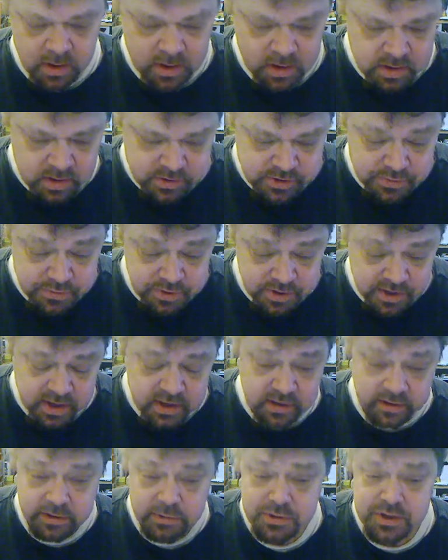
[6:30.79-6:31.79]
So your
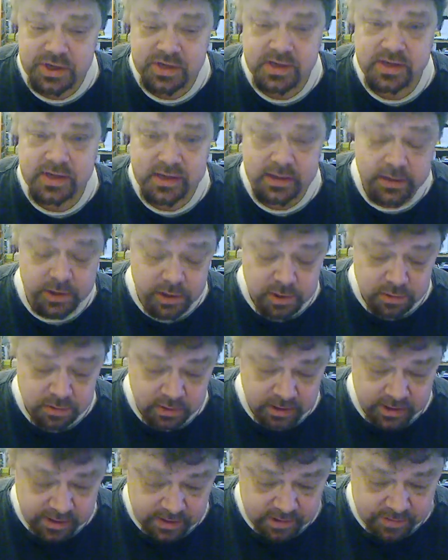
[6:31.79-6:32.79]
conclusion is
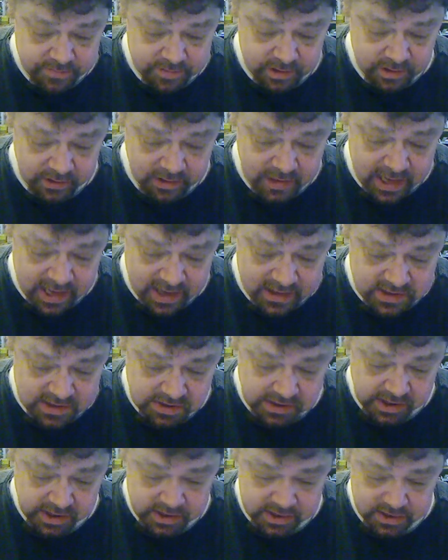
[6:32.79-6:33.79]
literally the
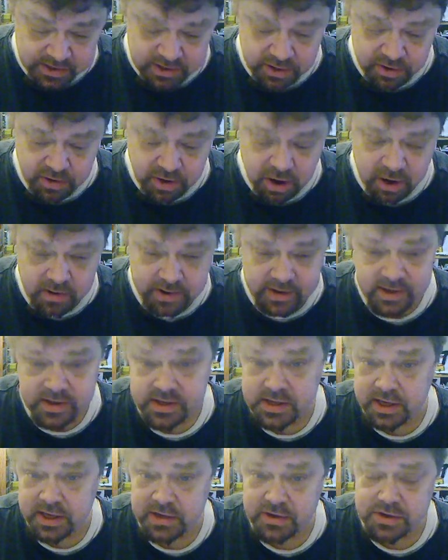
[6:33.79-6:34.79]
last thing that your
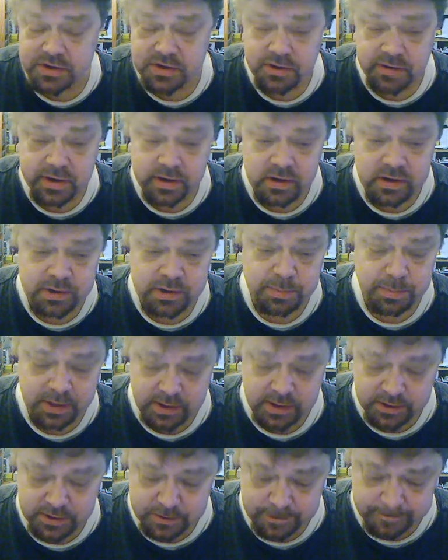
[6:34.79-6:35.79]
audience hears during your
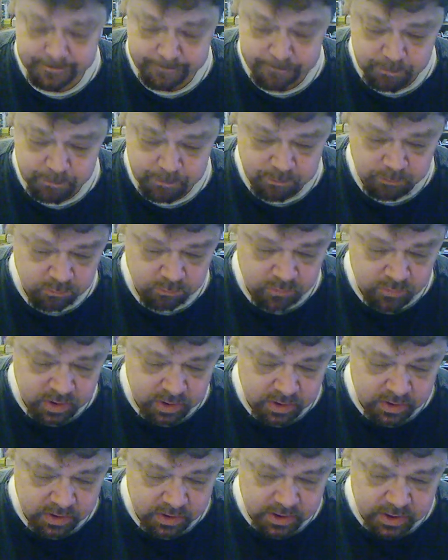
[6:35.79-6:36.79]
speech.
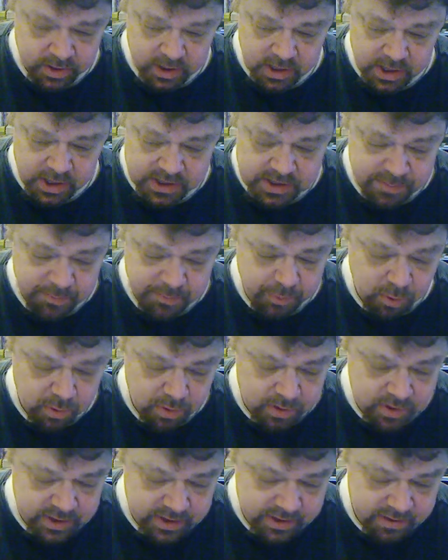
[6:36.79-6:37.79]
It's
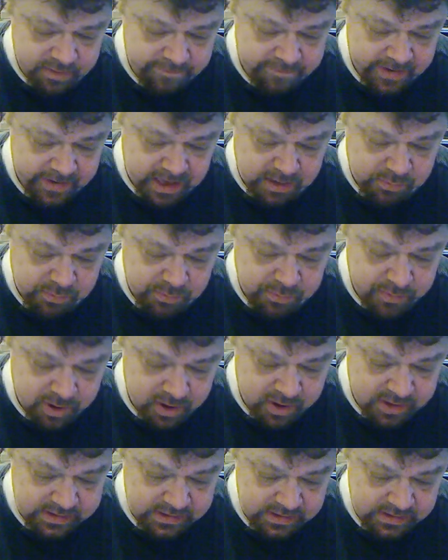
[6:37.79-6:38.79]
important that your final
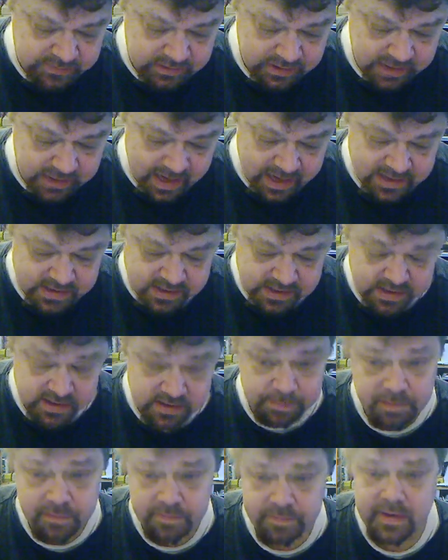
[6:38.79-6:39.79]
remarks leave a lasting
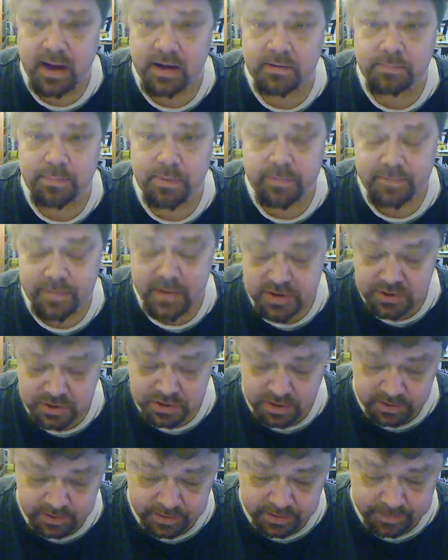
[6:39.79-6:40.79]
and profound impression
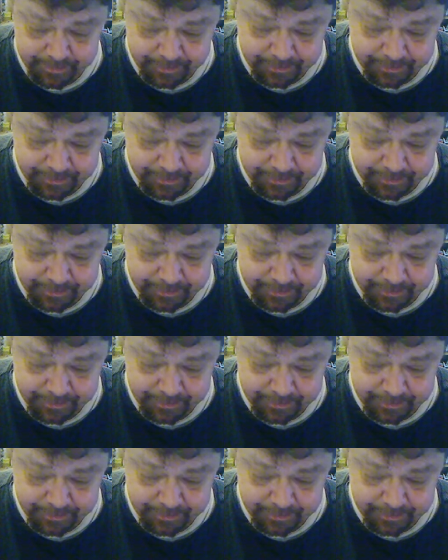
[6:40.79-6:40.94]
on them.